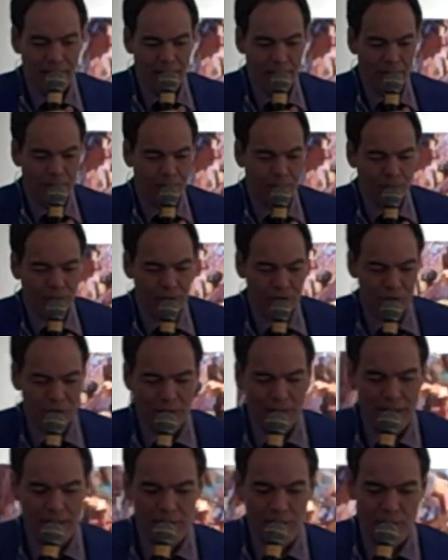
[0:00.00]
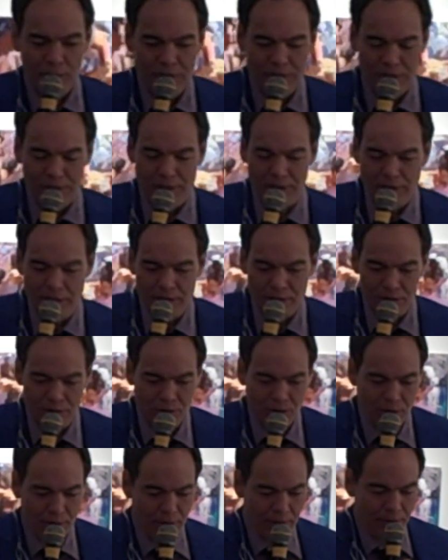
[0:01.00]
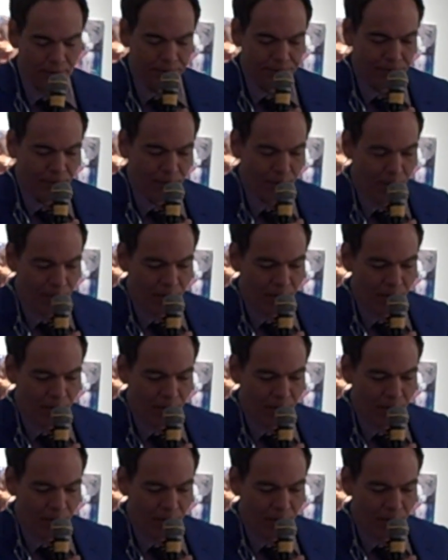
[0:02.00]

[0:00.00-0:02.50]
appreciates. When this thing got started